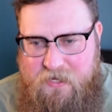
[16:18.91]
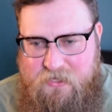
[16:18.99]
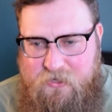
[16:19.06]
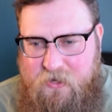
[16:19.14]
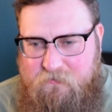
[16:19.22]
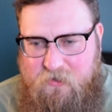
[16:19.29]

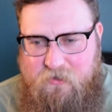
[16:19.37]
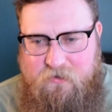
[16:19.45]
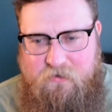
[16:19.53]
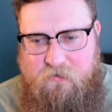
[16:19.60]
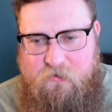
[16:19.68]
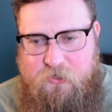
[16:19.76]
You
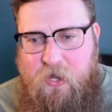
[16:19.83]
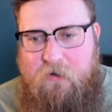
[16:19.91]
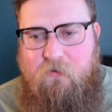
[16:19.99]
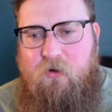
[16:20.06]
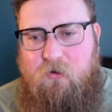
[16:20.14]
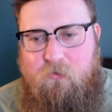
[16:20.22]

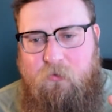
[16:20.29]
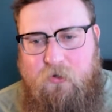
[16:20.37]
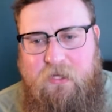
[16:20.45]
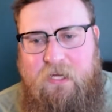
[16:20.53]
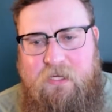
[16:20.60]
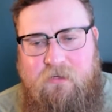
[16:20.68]
never
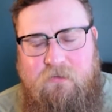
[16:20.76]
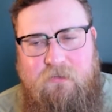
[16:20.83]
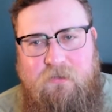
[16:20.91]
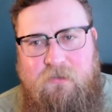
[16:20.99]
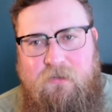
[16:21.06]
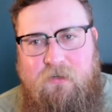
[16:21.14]
really
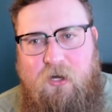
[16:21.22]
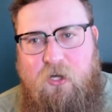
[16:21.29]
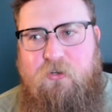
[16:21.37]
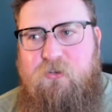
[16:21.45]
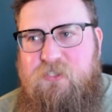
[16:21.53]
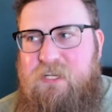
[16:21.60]

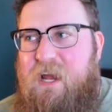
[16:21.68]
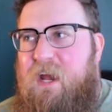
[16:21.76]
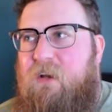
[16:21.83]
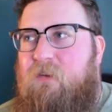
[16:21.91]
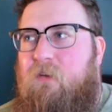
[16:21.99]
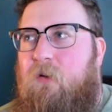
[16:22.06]

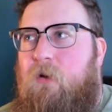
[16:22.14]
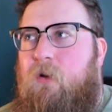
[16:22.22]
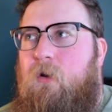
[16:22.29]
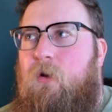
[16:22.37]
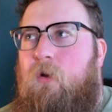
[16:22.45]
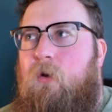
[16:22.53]
understand
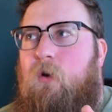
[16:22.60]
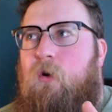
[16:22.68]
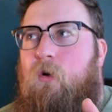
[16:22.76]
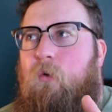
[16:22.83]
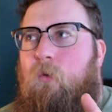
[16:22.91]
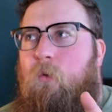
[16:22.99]

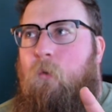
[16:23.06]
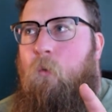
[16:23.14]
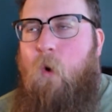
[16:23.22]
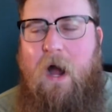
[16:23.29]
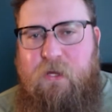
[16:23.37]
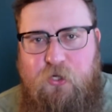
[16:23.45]

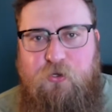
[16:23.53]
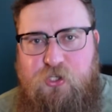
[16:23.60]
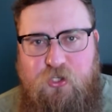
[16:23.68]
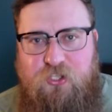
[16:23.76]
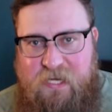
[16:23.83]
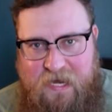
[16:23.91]
why you
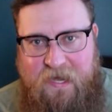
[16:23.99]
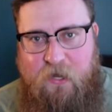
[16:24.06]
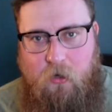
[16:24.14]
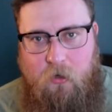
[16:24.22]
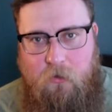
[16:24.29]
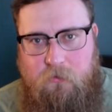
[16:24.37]
should
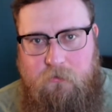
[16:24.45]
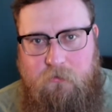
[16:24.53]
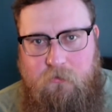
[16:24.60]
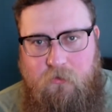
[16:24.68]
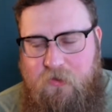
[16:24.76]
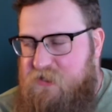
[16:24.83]
care.
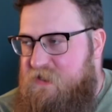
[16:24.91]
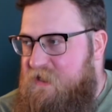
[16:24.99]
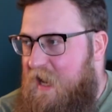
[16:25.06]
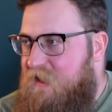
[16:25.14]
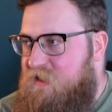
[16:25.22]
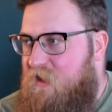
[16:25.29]
The
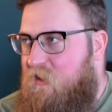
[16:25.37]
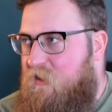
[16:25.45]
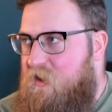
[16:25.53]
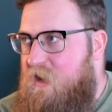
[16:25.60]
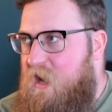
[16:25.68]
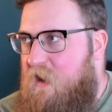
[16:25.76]
stakes are
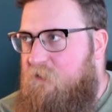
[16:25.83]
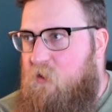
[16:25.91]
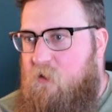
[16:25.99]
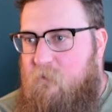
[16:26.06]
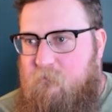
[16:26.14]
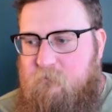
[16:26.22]

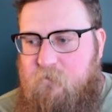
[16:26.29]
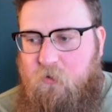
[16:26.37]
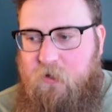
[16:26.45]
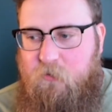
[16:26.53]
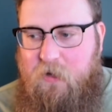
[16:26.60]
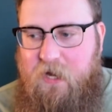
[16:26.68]
never
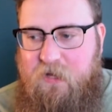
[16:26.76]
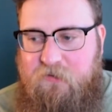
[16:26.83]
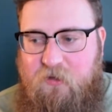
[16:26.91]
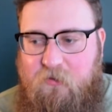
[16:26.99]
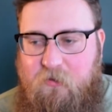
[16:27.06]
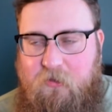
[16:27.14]
fully raised
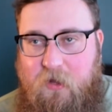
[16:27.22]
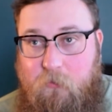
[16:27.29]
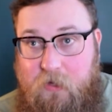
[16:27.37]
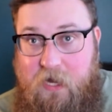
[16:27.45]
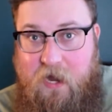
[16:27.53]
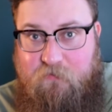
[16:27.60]
other than
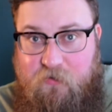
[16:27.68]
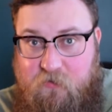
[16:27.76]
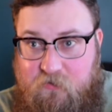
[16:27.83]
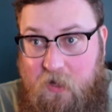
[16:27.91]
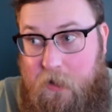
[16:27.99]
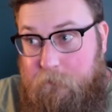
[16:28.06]
we have to
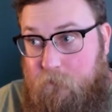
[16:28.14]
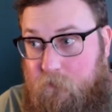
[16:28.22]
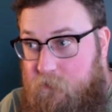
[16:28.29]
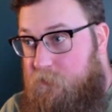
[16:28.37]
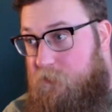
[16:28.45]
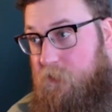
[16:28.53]
stop
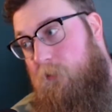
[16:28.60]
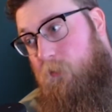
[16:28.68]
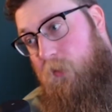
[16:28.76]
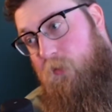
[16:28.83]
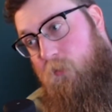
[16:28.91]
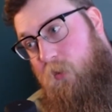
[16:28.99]

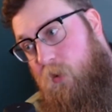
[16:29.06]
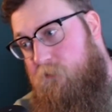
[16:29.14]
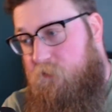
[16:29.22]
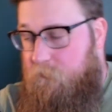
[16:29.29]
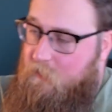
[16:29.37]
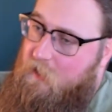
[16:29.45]
Grindelwald
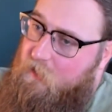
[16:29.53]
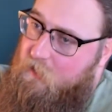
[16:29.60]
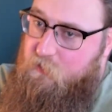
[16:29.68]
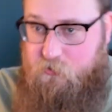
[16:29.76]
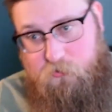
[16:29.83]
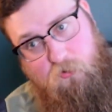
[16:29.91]
from getting
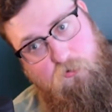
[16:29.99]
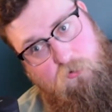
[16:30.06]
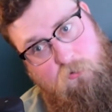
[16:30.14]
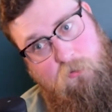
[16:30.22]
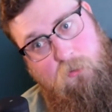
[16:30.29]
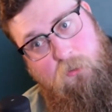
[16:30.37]
control.